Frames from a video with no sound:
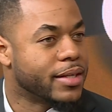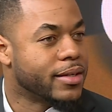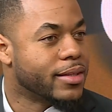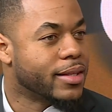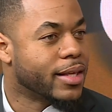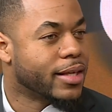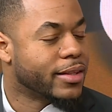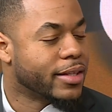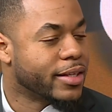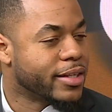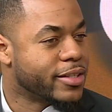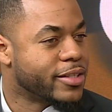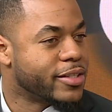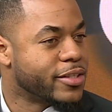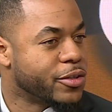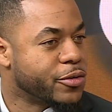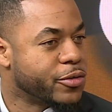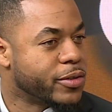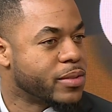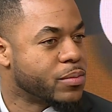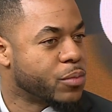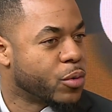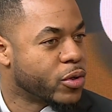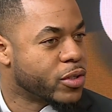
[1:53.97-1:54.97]
that the issue
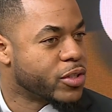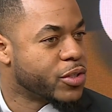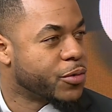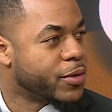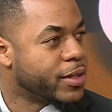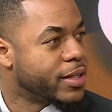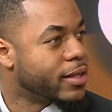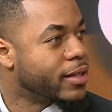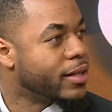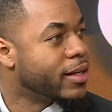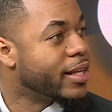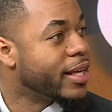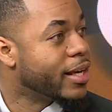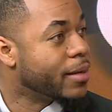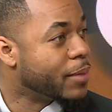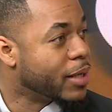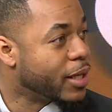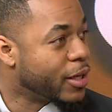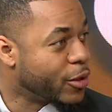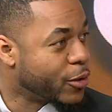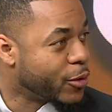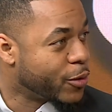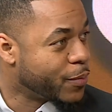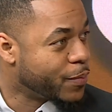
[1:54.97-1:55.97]
is more so under labor
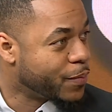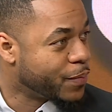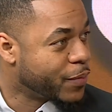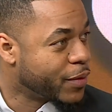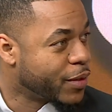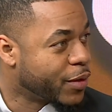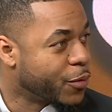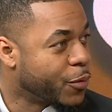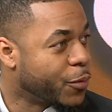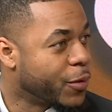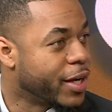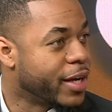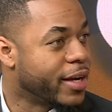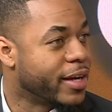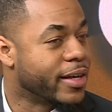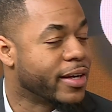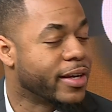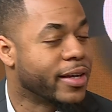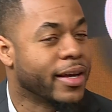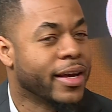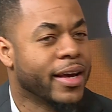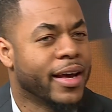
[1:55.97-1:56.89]
law, where